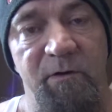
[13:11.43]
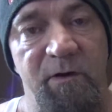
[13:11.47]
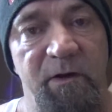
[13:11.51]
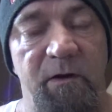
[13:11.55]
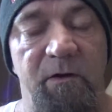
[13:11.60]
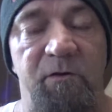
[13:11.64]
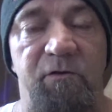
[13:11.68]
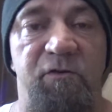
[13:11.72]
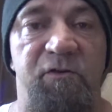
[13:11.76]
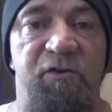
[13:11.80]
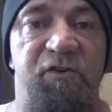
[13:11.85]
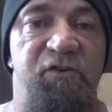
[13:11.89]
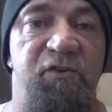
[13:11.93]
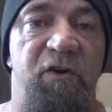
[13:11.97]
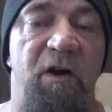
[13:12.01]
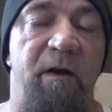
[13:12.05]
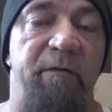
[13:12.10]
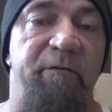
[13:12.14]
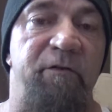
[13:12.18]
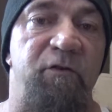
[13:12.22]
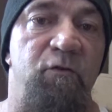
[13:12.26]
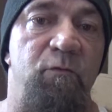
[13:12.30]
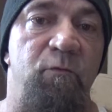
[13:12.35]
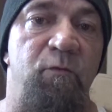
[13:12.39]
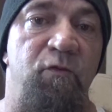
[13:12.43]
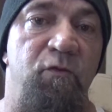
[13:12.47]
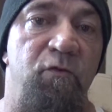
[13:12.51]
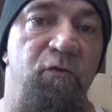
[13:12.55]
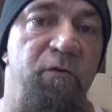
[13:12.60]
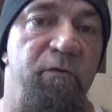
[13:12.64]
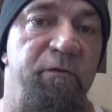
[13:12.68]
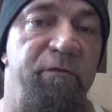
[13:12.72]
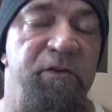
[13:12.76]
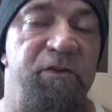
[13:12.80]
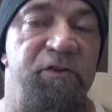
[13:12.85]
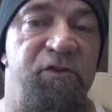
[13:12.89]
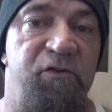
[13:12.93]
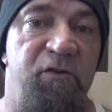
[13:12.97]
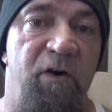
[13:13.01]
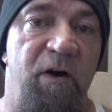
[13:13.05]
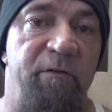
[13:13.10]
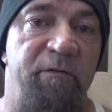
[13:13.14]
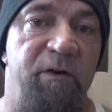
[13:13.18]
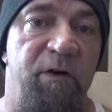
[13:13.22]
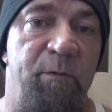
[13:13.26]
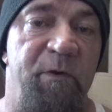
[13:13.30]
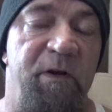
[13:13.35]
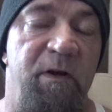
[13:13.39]
You know, you're striving to improve, you're
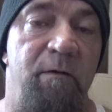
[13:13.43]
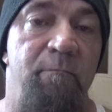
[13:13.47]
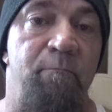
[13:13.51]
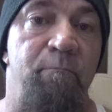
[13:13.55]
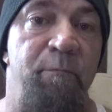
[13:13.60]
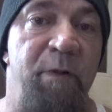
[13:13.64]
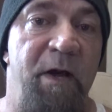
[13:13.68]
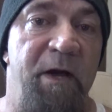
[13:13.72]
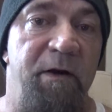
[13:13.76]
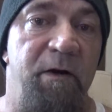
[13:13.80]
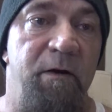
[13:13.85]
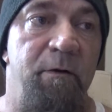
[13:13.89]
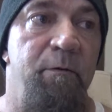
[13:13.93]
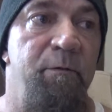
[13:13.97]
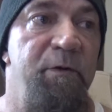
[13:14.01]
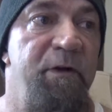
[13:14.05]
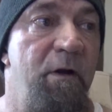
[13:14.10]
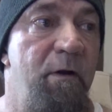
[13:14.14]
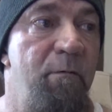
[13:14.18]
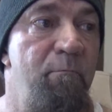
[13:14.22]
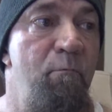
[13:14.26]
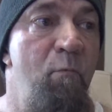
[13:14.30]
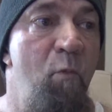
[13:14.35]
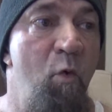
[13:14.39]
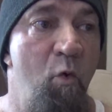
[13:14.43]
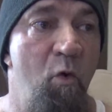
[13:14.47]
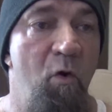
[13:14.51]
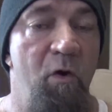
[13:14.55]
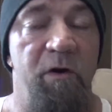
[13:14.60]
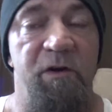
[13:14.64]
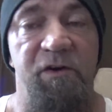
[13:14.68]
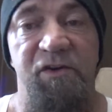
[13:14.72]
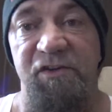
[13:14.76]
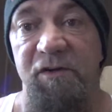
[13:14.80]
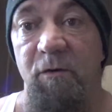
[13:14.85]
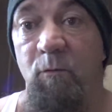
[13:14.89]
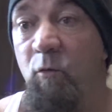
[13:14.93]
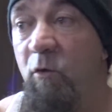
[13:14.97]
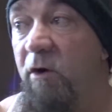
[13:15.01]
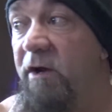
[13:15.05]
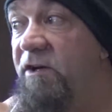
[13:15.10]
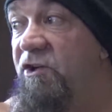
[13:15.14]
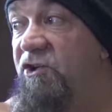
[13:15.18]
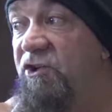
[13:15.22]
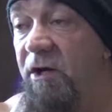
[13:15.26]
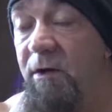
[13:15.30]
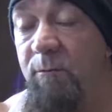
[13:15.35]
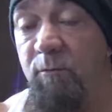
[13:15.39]
striving to become better, become more in some
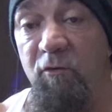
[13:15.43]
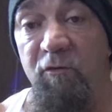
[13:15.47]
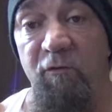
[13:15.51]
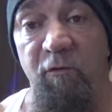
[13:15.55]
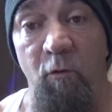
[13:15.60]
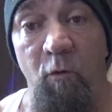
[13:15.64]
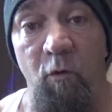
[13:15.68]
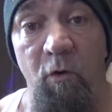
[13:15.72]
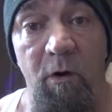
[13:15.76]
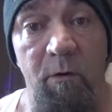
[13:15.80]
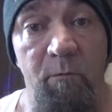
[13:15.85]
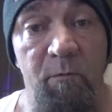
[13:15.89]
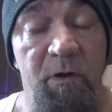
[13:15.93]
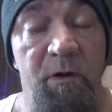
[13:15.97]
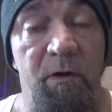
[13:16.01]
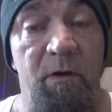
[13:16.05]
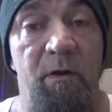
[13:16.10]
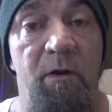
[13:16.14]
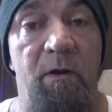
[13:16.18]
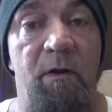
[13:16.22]
way, shape, or form.